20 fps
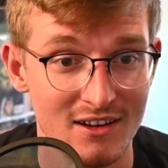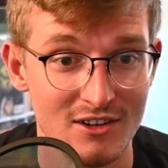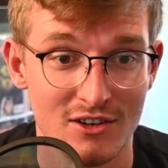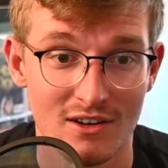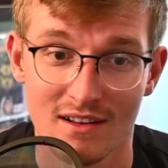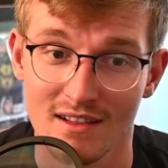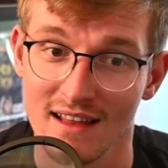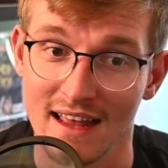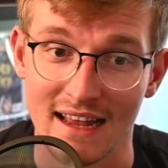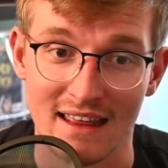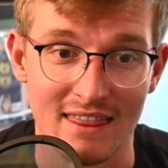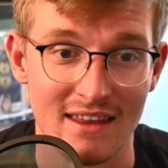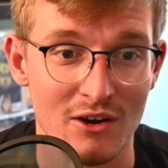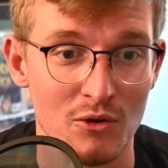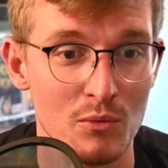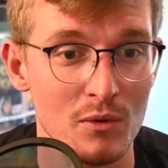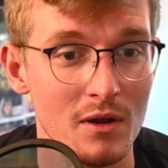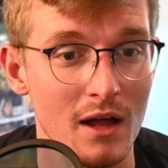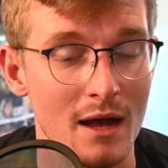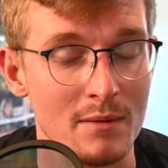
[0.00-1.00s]
Like
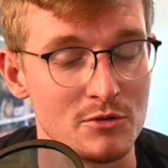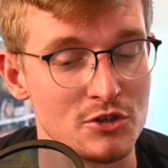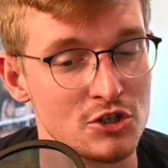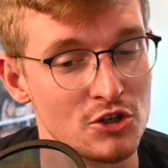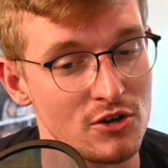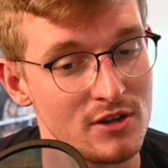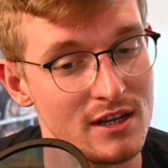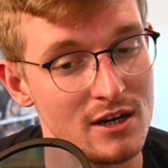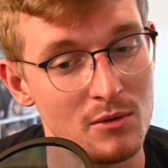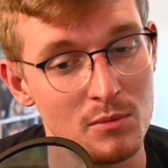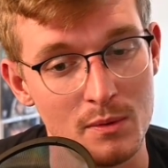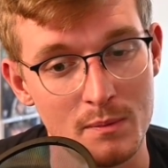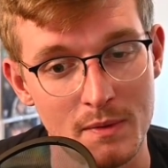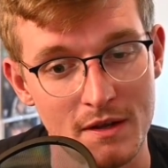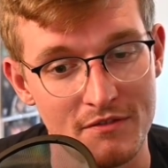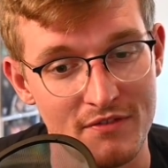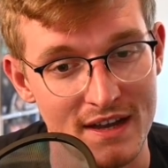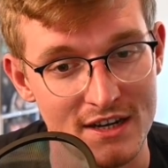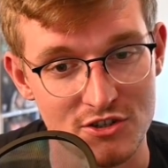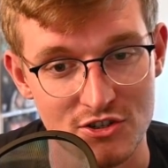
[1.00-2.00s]
I'm sure there will be
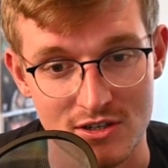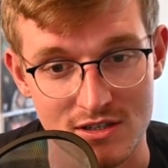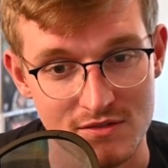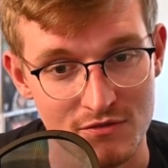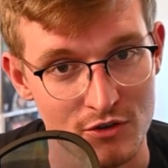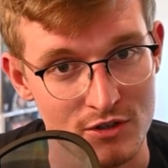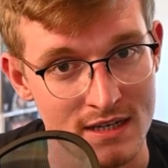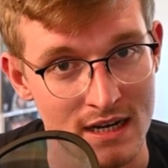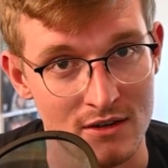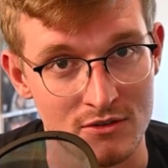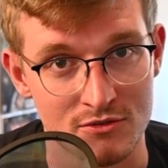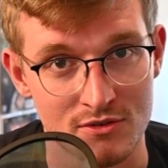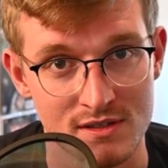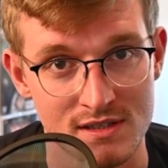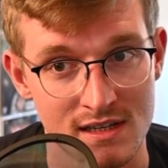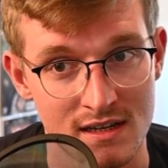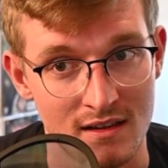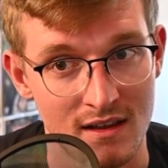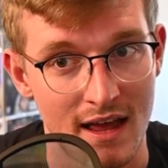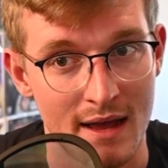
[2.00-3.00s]
vengeance for
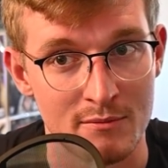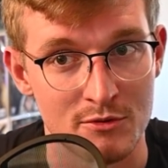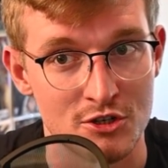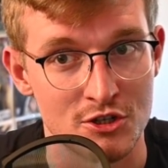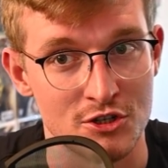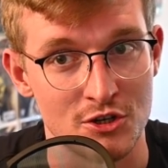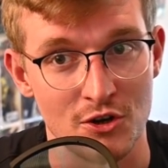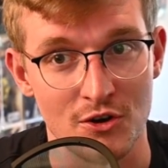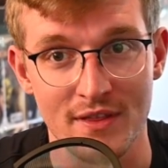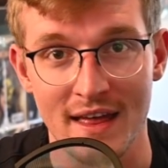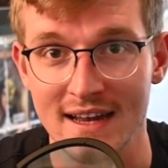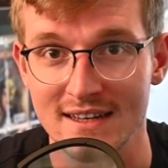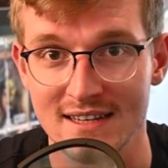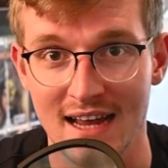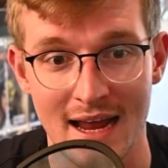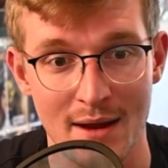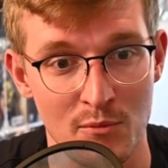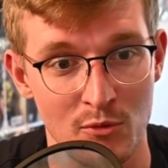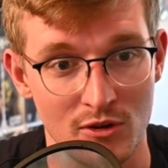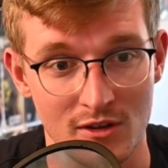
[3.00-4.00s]
Teldrassil. I'm sure that
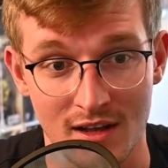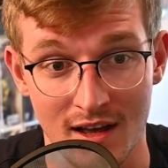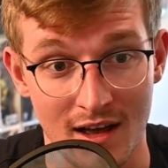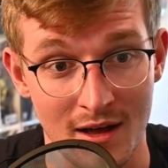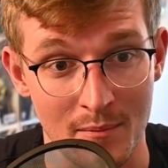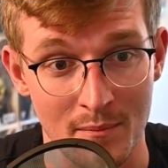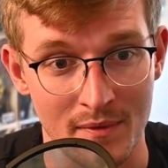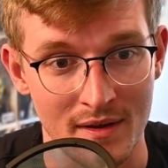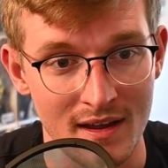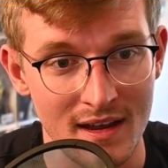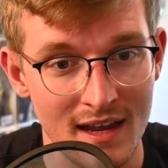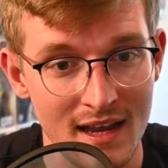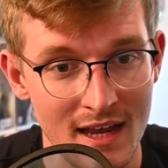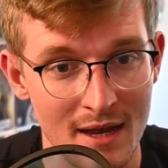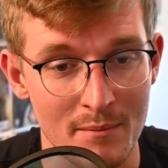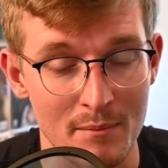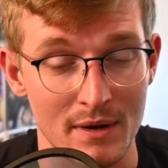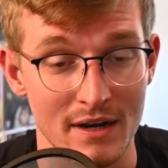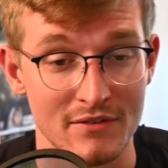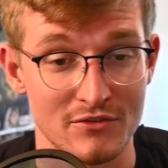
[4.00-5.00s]
time will come.
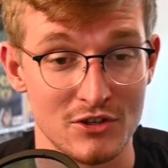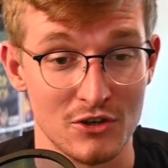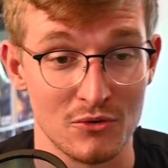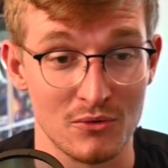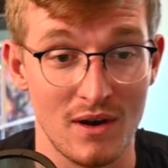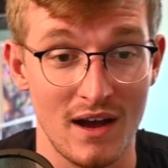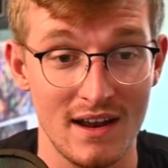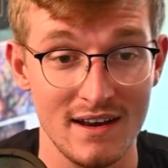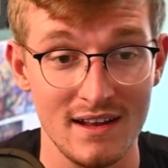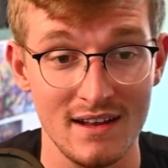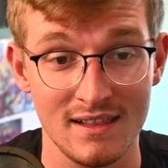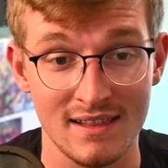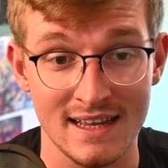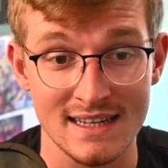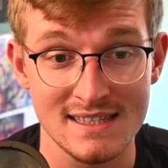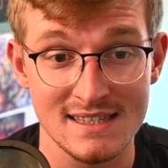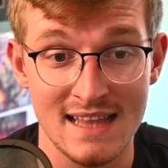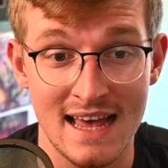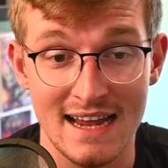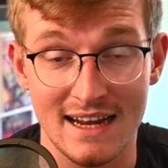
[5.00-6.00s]
But if Tyrande
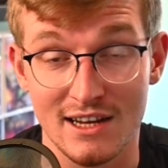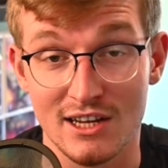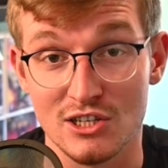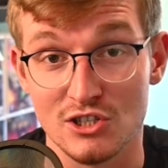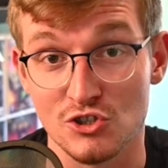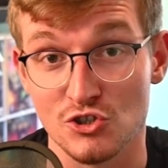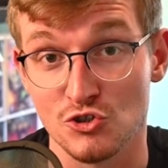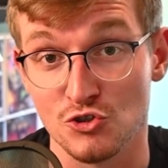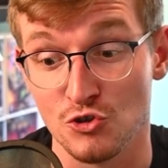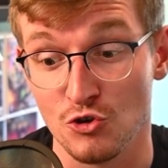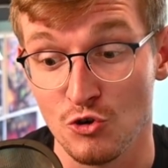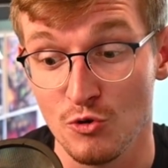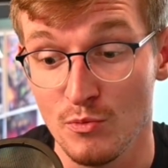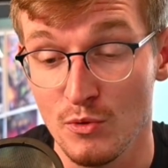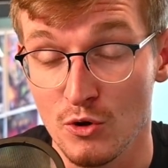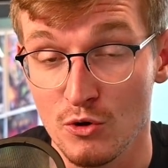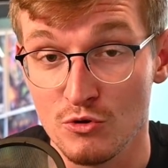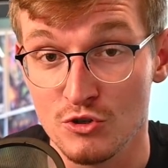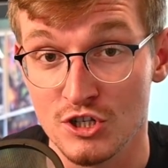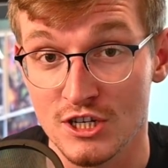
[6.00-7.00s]
lets that consume
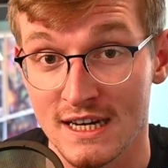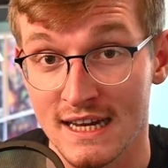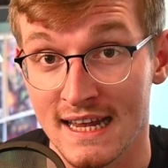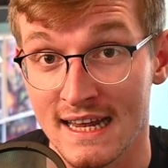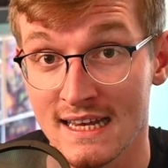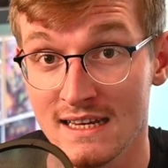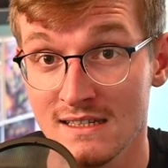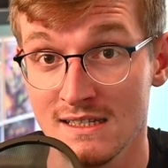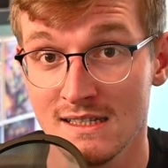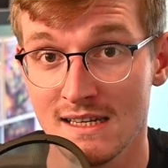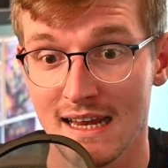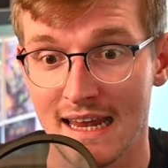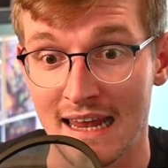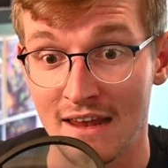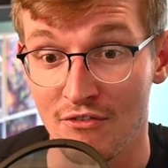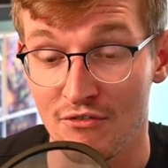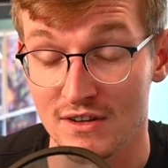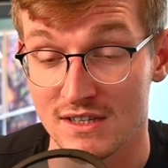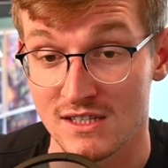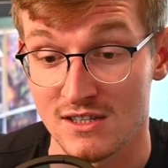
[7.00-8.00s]
who she is,
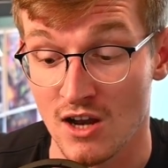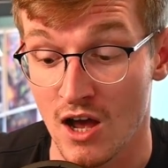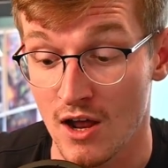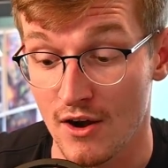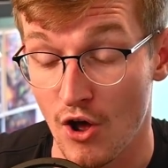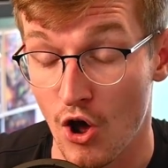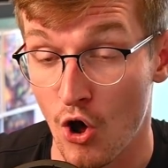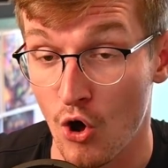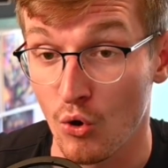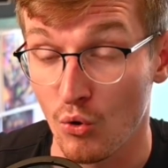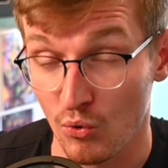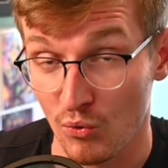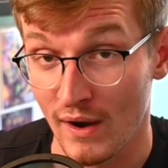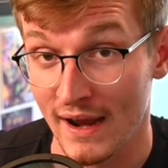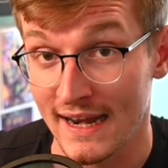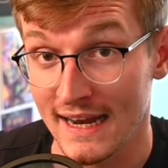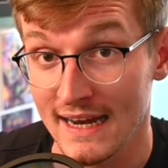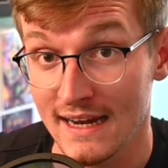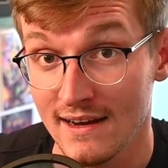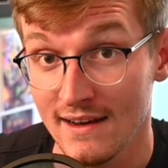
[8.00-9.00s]
if it
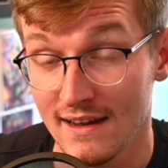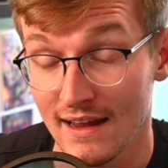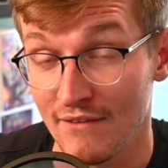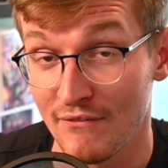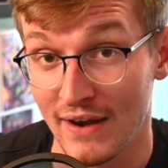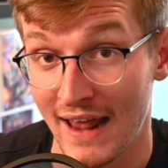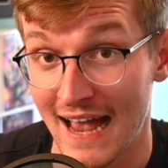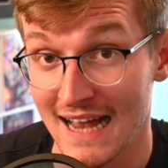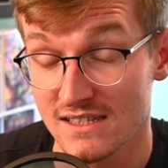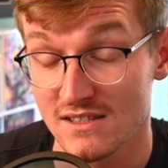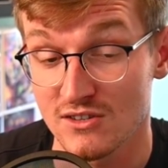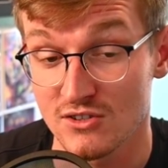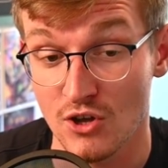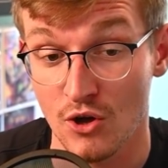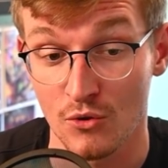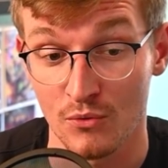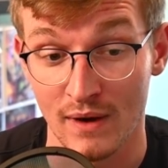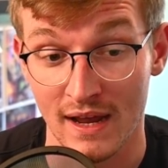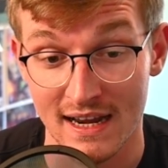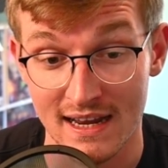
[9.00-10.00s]
hasn't
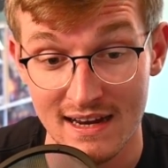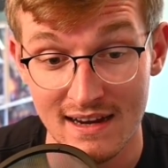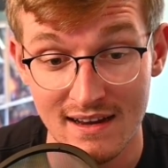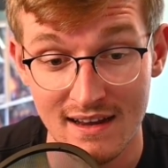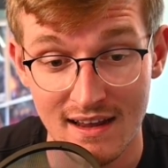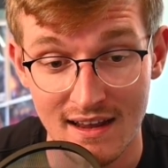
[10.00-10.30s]
already,